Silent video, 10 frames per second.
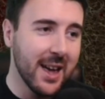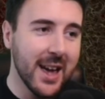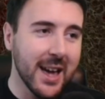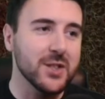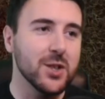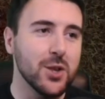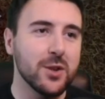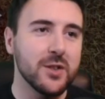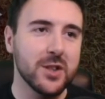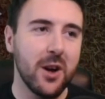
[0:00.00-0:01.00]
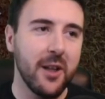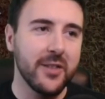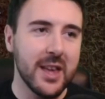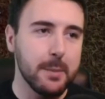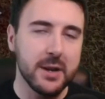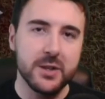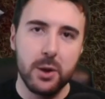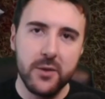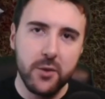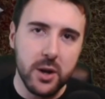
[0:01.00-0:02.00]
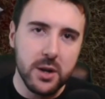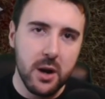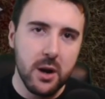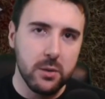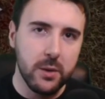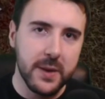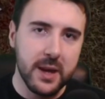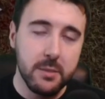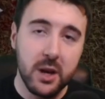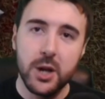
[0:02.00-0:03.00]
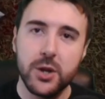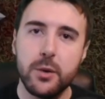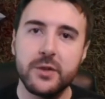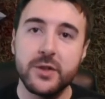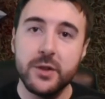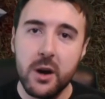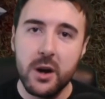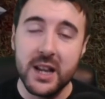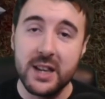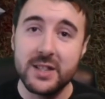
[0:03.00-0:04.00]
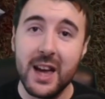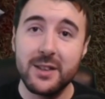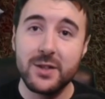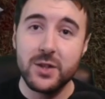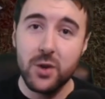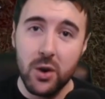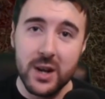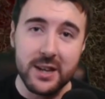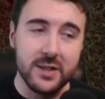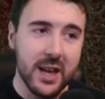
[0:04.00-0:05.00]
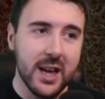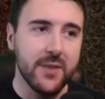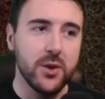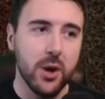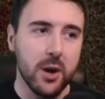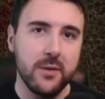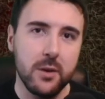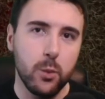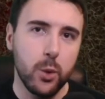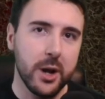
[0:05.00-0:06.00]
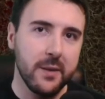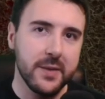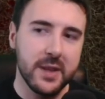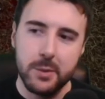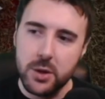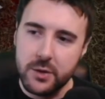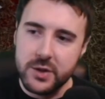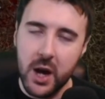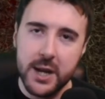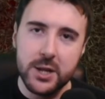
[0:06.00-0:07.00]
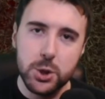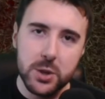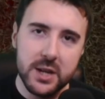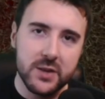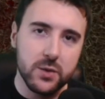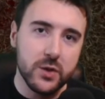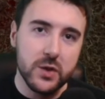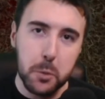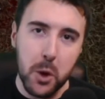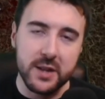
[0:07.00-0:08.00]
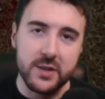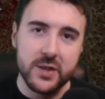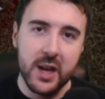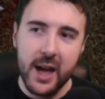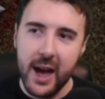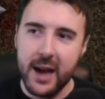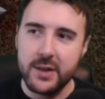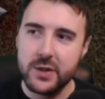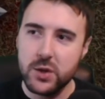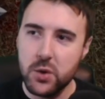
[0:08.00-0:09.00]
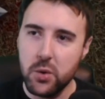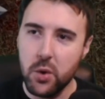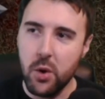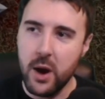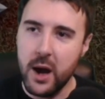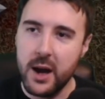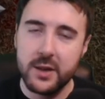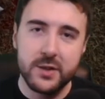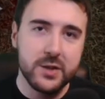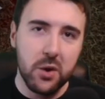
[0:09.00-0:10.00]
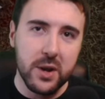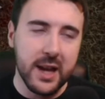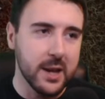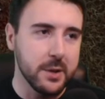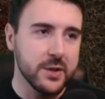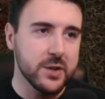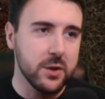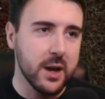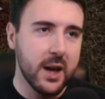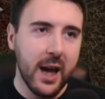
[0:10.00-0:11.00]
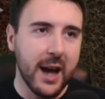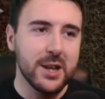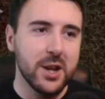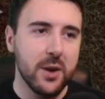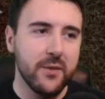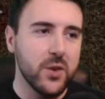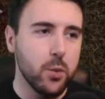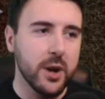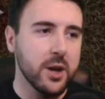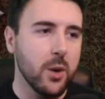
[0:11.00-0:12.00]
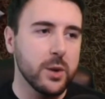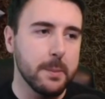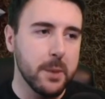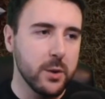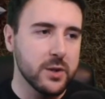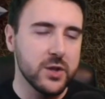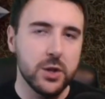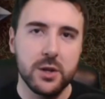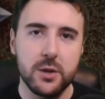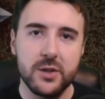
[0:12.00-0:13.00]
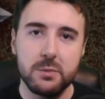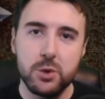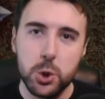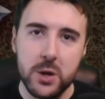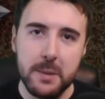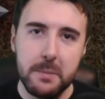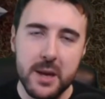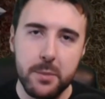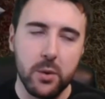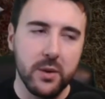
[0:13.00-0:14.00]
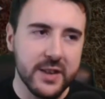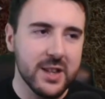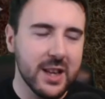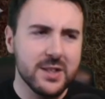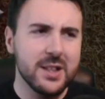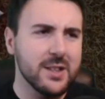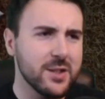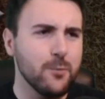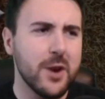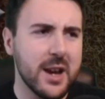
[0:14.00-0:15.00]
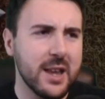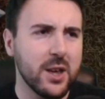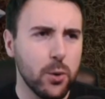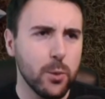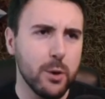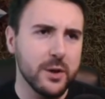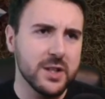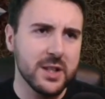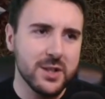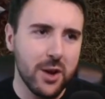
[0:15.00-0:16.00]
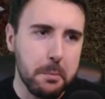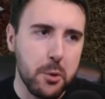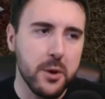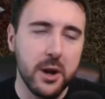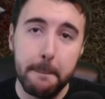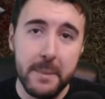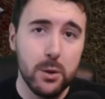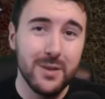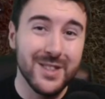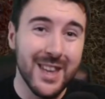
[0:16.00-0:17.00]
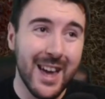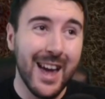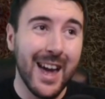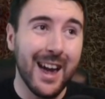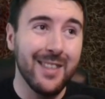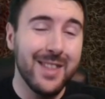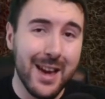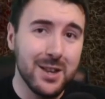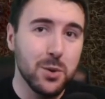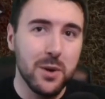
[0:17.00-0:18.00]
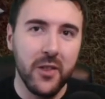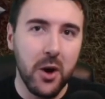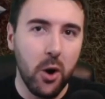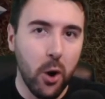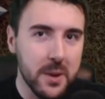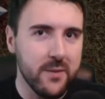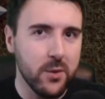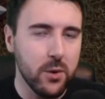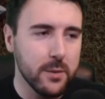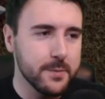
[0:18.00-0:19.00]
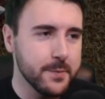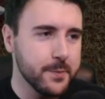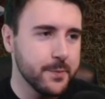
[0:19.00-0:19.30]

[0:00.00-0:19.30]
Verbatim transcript: here, is that you can start theming. So if you've got a Nurgle theme, use Nurglings as Snotlings. If you're going for a Wood Elf theme, you use tiny trees or sprites as your Snotling elements to it. And you know, if you want to go with the bloaters, you can use some tree people. It's a really cool roster to start brewing up builds and then doing the hobby for.